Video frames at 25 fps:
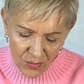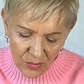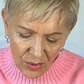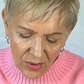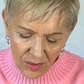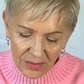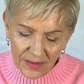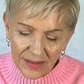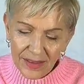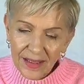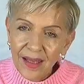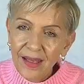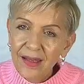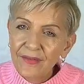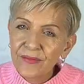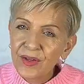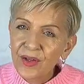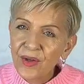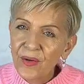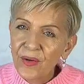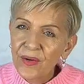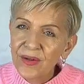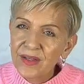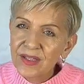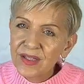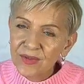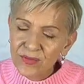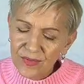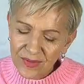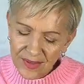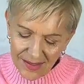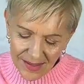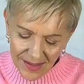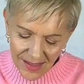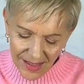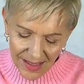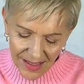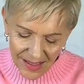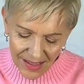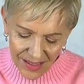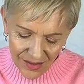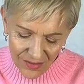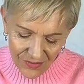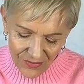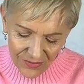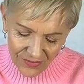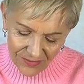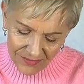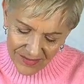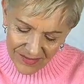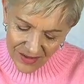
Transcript: you're probably ever going to receive.